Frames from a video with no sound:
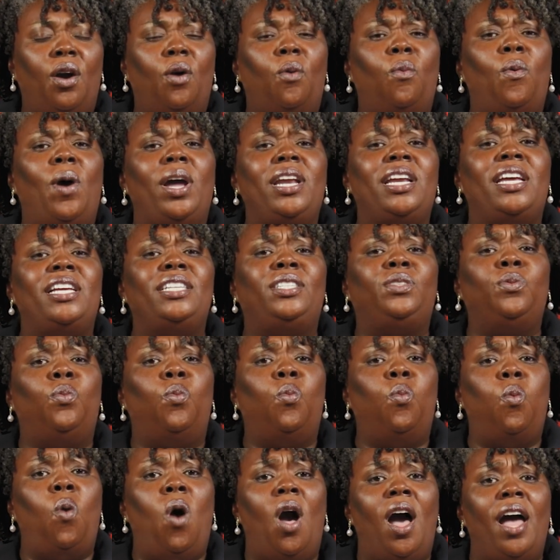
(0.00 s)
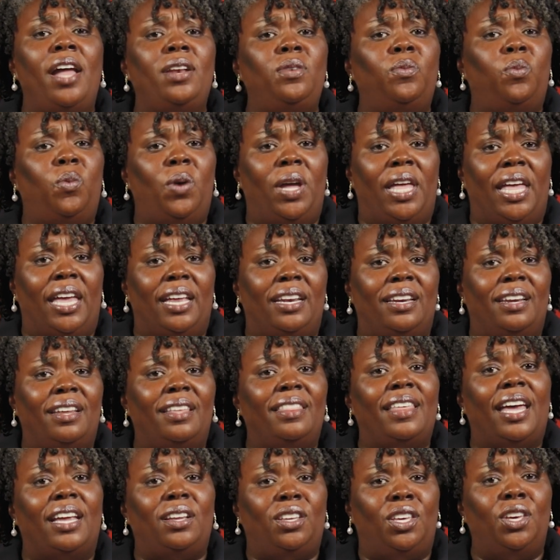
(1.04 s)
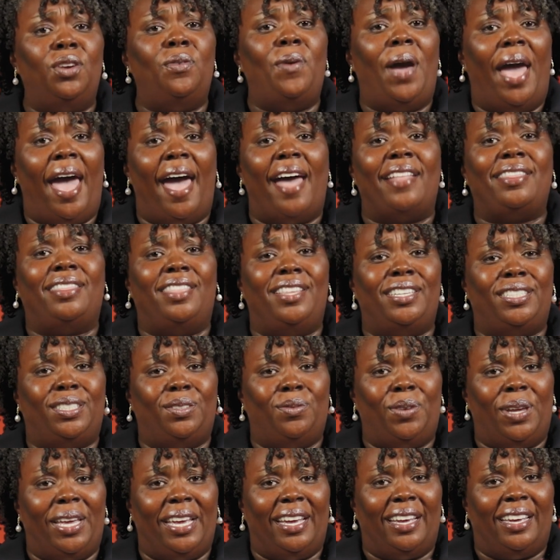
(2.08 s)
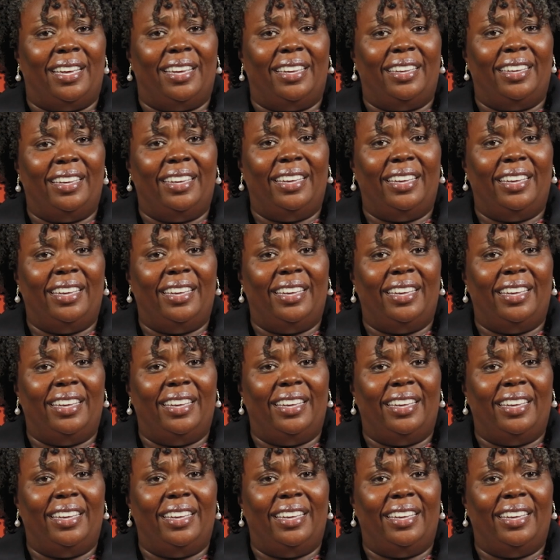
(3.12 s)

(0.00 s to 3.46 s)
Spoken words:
"What is one win that you had this week?"